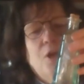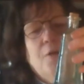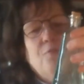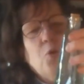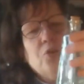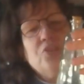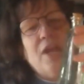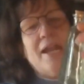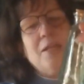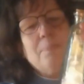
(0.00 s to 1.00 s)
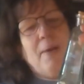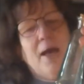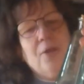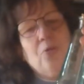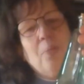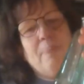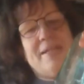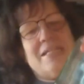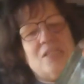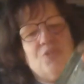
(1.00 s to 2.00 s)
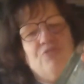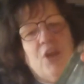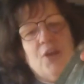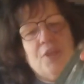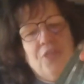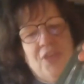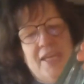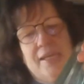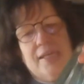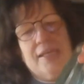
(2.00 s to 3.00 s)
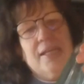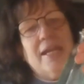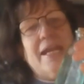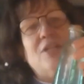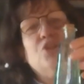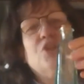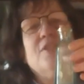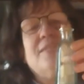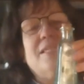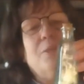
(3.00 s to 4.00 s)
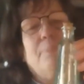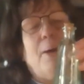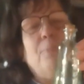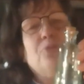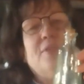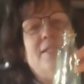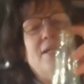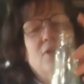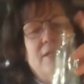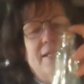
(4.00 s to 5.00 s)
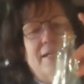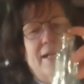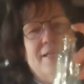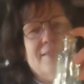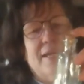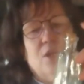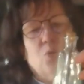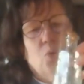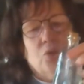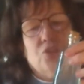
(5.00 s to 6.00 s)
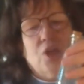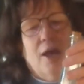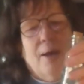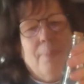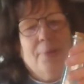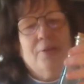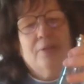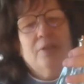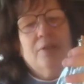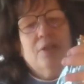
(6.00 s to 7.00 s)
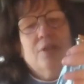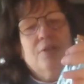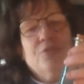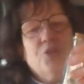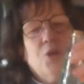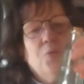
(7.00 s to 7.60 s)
four-sided bottle, but it is very thick, and you can see the bubbles in there, and it has a cork top. So